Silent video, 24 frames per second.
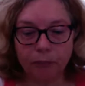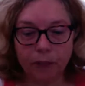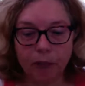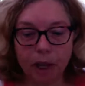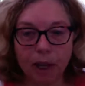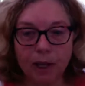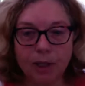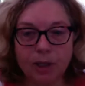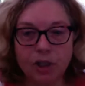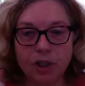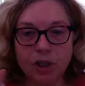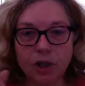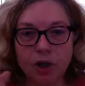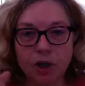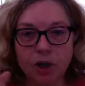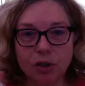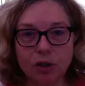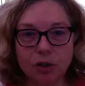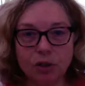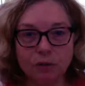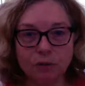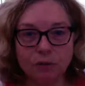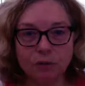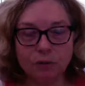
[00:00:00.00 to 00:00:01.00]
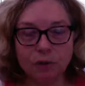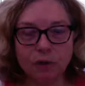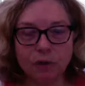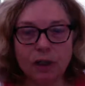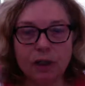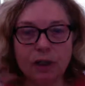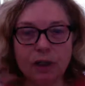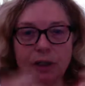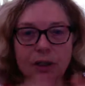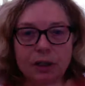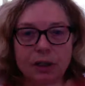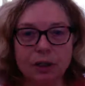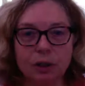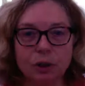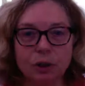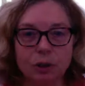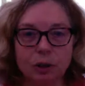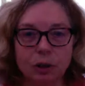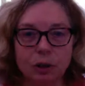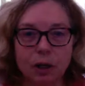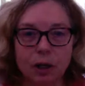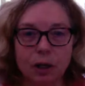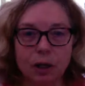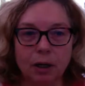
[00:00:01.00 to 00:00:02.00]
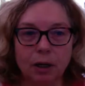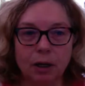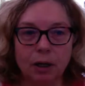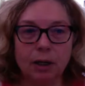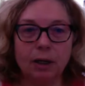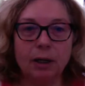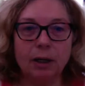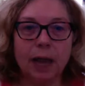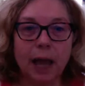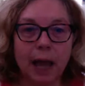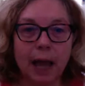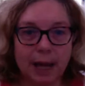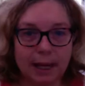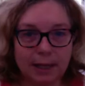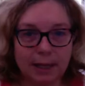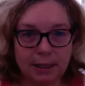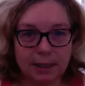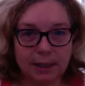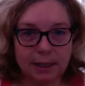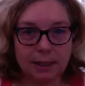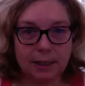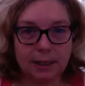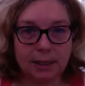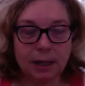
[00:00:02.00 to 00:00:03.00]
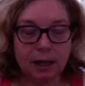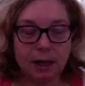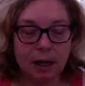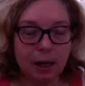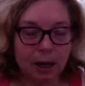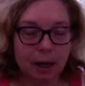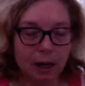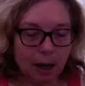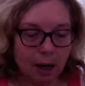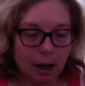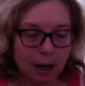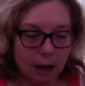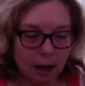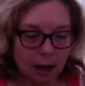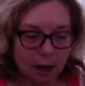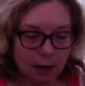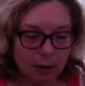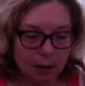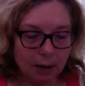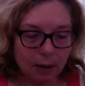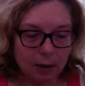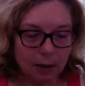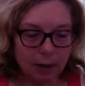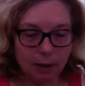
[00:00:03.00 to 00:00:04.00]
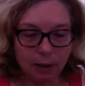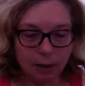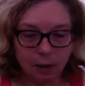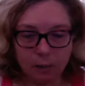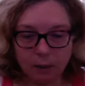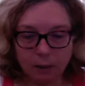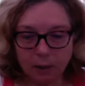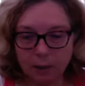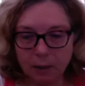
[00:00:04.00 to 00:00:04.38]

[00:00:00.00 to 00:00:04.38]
a start to finish class. It'll be